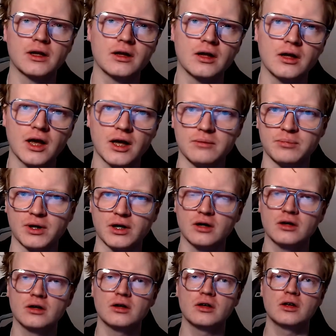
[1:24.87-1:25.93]
and bigger.
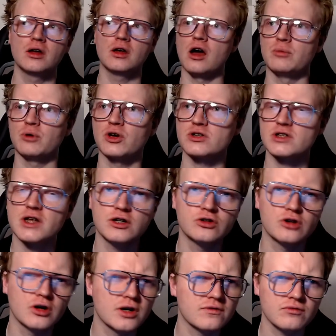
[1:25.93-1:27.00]
Because of that, you don't
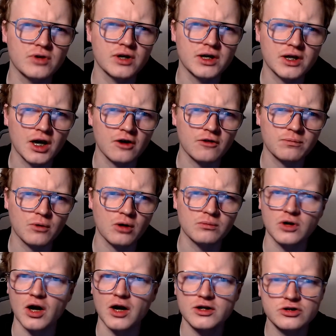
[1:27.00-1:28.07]
even really care if Braum
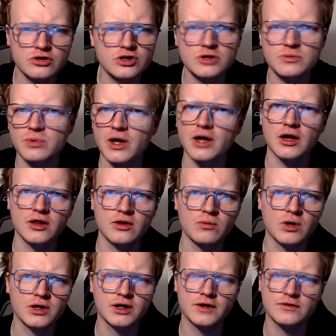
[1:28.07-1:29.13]
dies, you can just play another one.
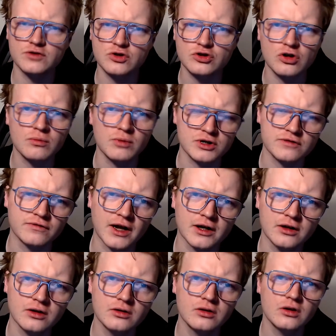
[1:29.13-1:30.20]
It gives you so much
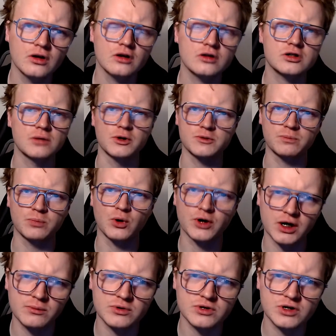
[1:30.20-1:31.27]
value, so much blocking
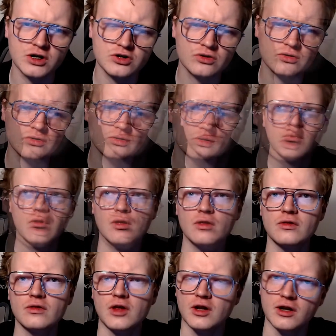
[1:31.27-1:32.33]
potential.
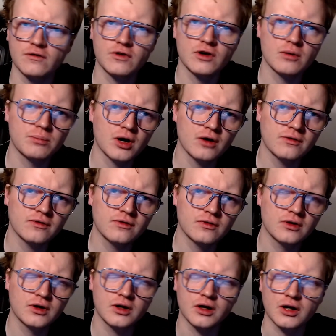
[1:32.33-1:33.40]
The Anivia buff,
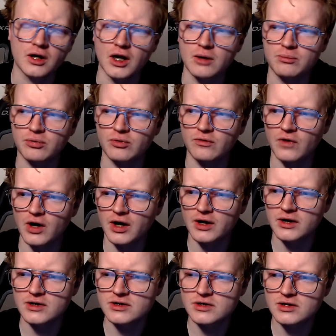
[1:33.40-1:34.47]
it
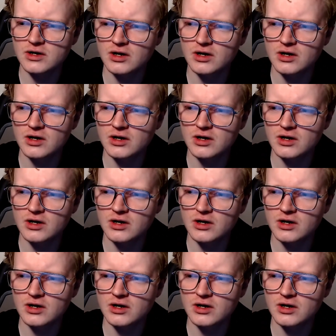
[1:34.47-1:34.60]
provides